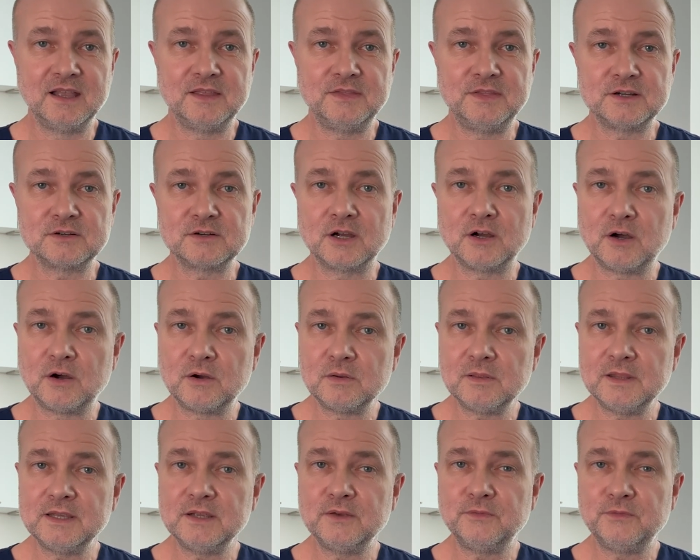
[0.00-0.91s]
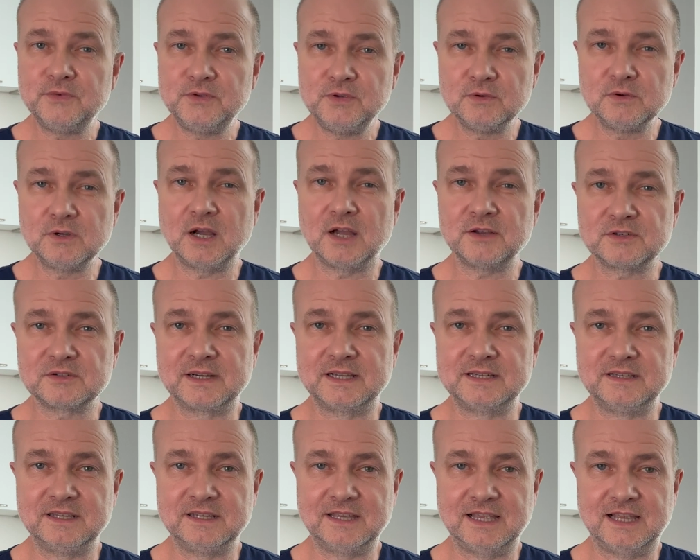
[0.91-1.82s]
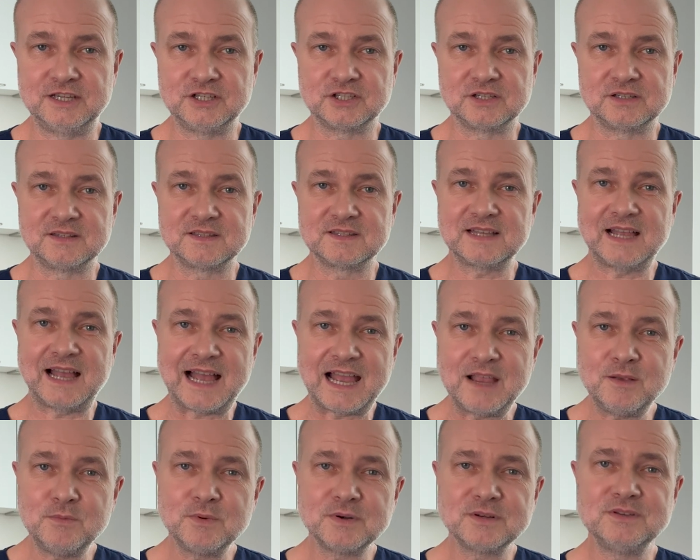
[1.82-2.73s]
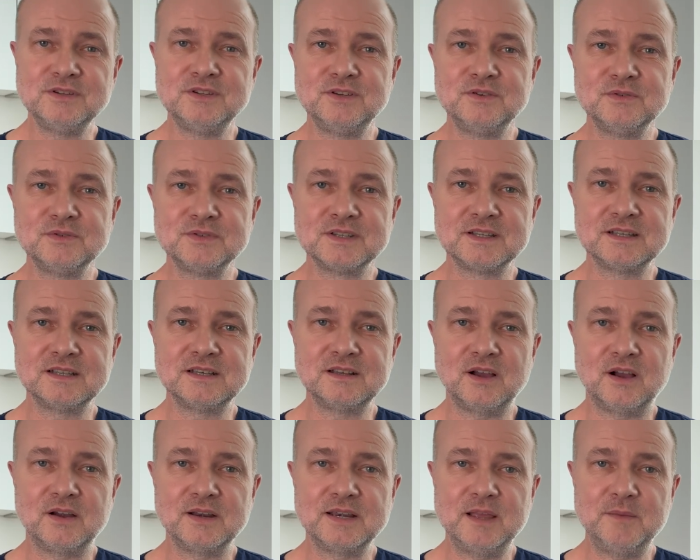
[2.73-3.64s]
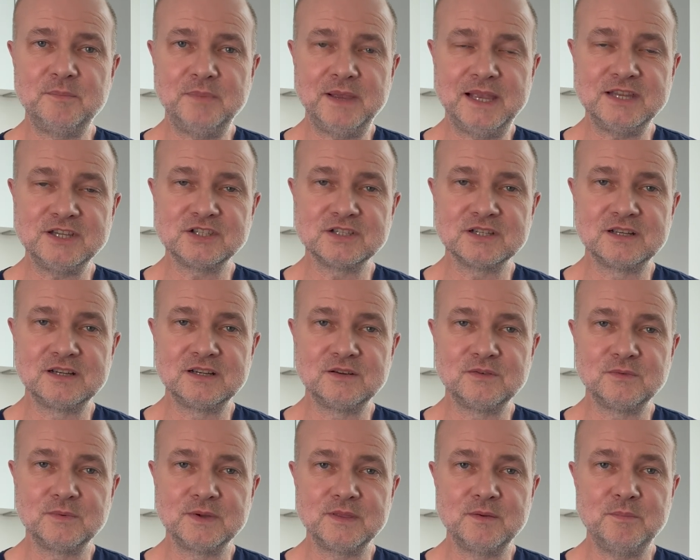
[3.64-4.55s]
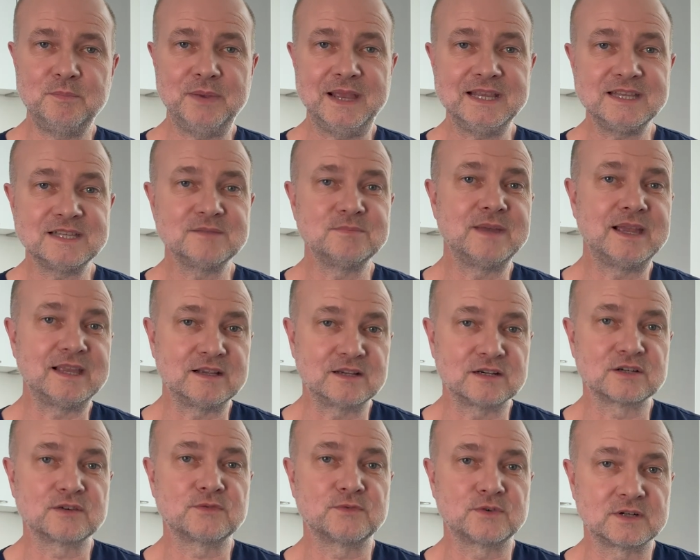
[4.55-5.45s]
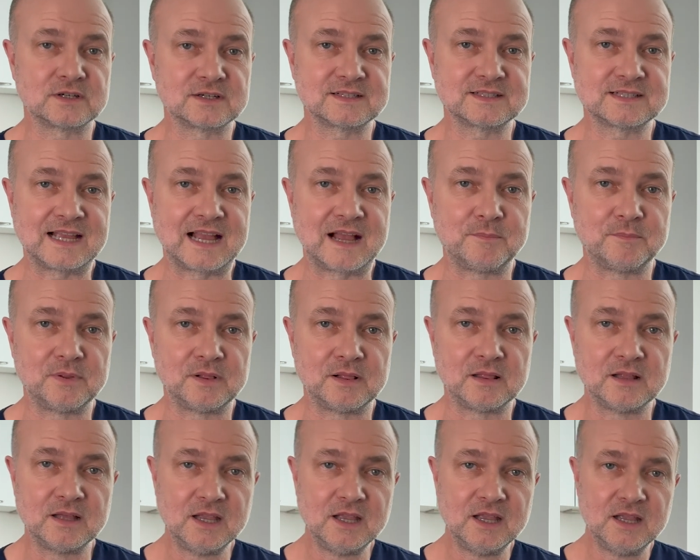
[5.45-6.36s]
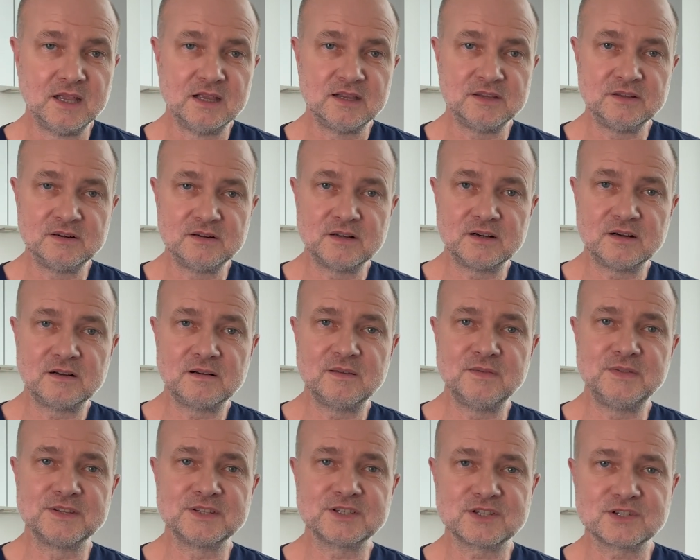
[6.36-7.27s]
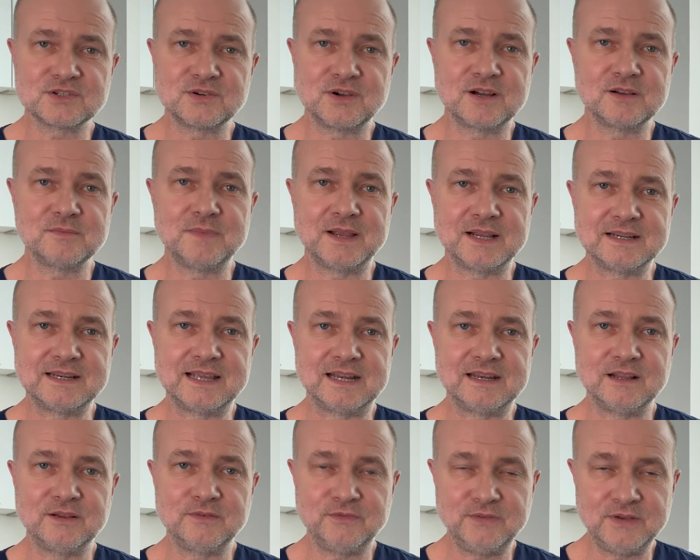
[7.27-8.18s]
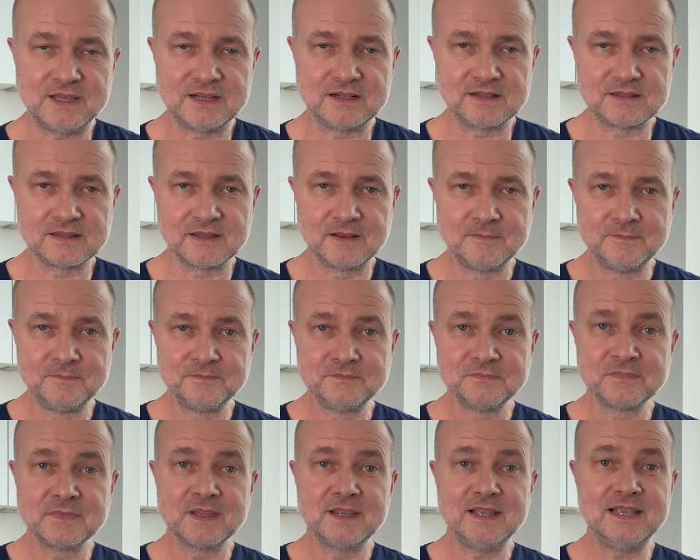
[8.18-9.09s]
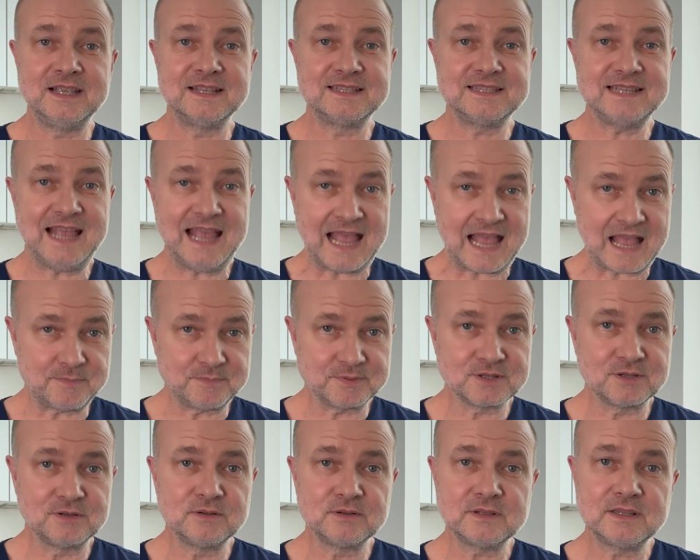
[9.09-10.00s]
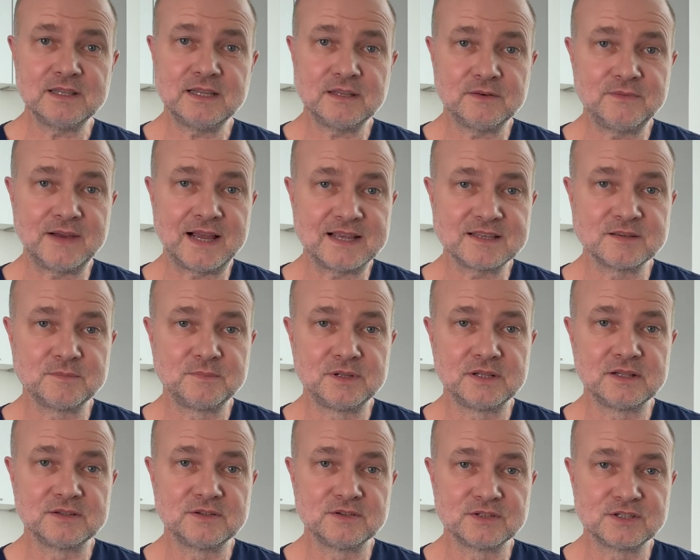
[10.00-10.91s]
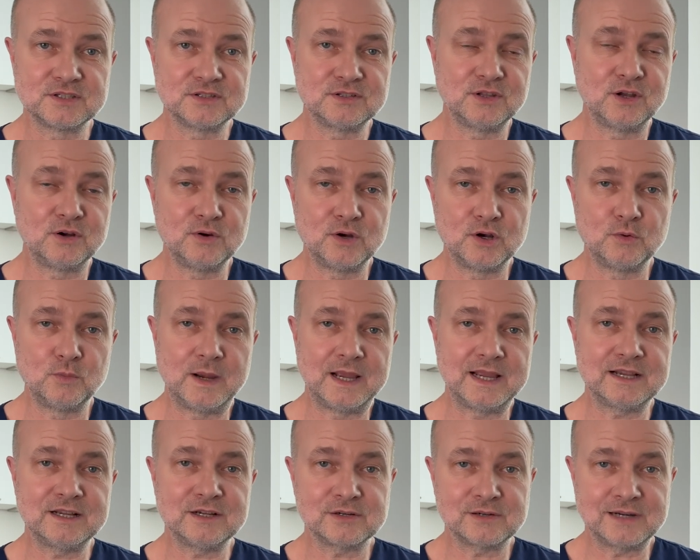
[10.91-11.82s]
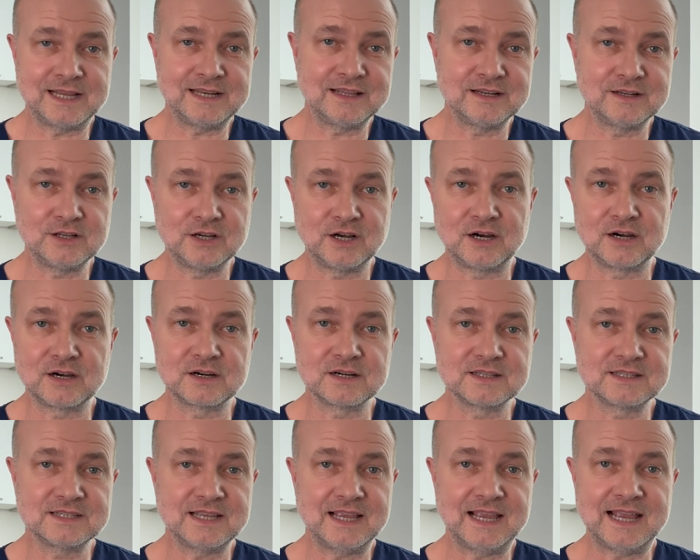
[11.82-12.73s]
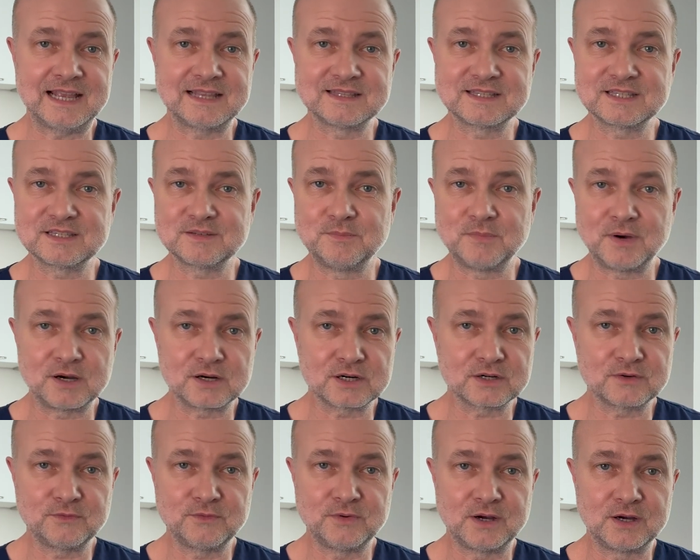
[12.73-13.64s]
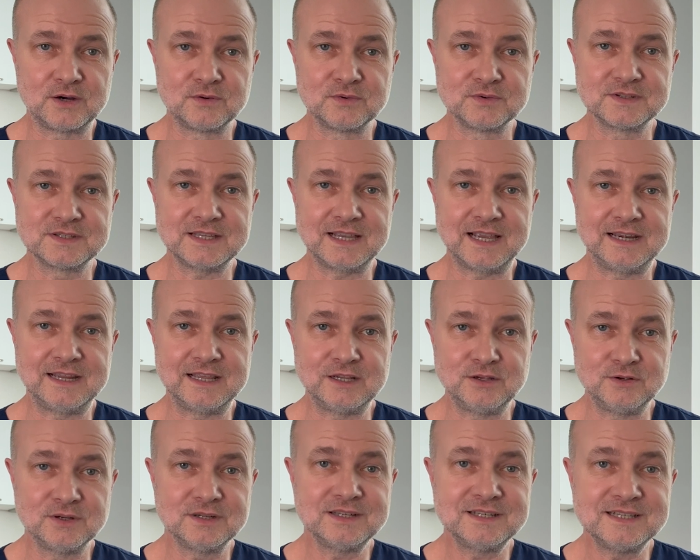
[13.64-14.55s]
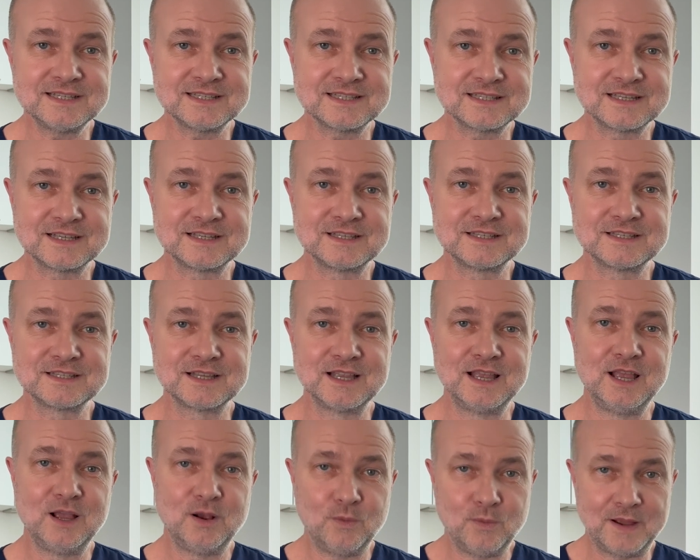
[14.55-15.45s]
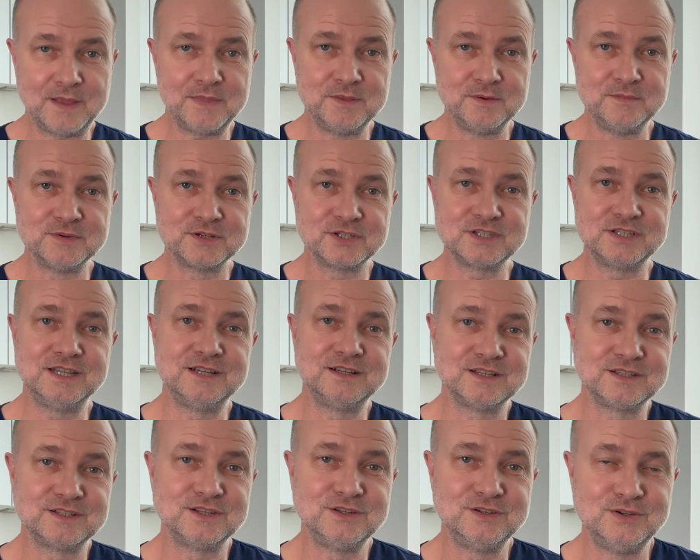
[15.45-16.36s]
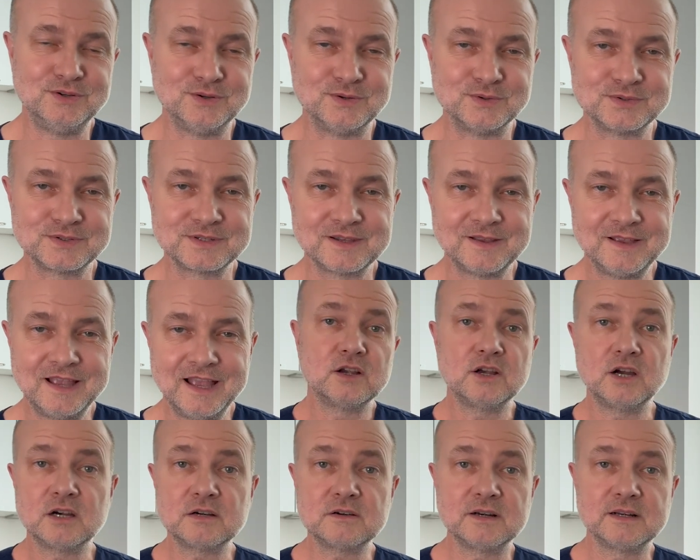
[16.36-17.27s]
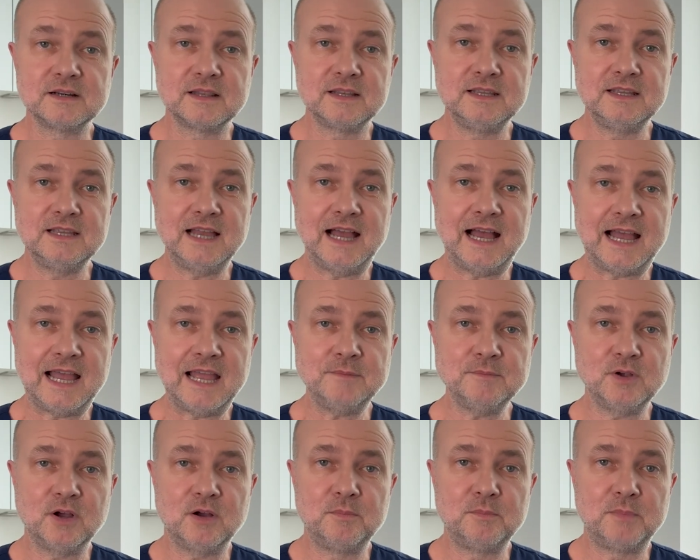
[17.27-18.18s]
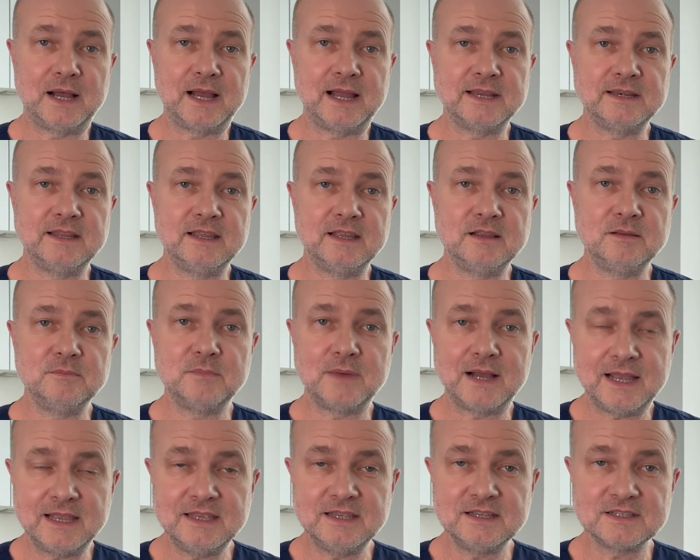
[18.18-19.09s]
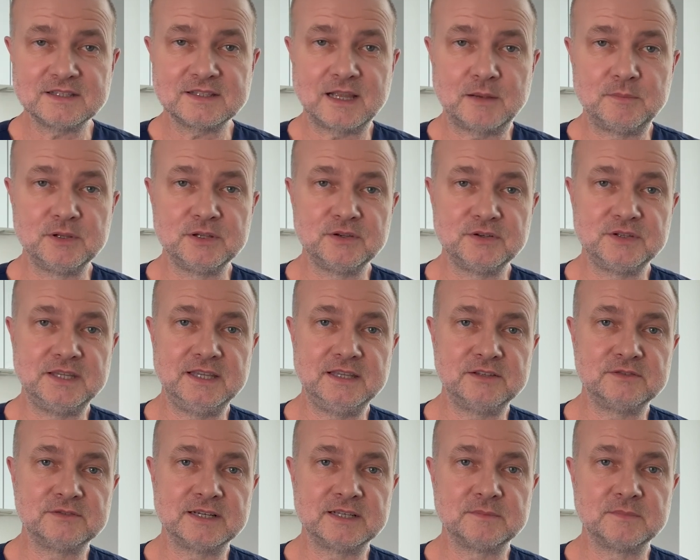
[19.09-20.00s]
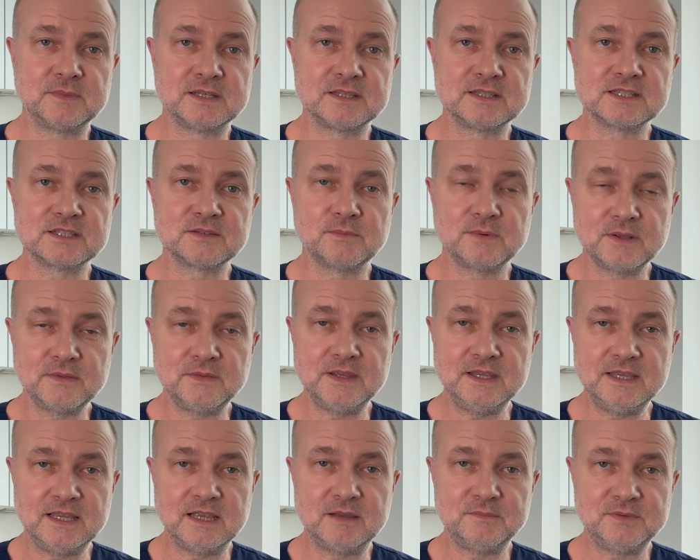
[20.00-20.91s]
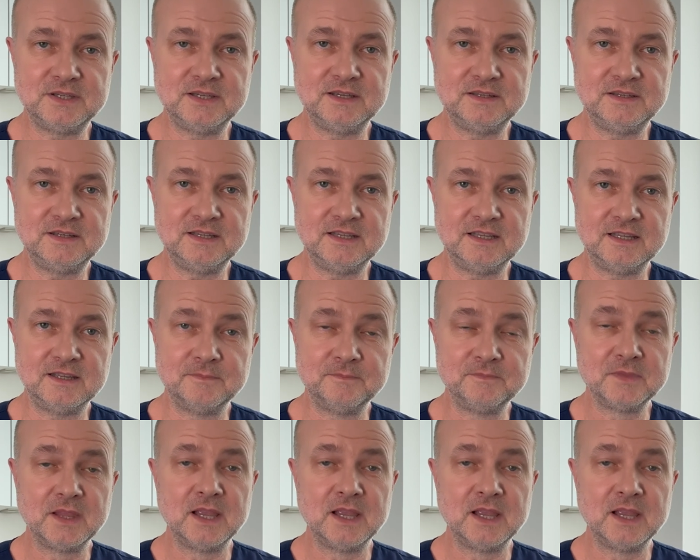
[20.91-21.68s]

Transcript: There are only a few contraindications. I wouldn't use it on a patient with a pacemaker, for example. You know, the strong magnetic field. It's absolutely advisable to stow away credit cards and smartphones at a good distance when the machine is in use. Currently, I am combining my ESWT treatments with EMTT.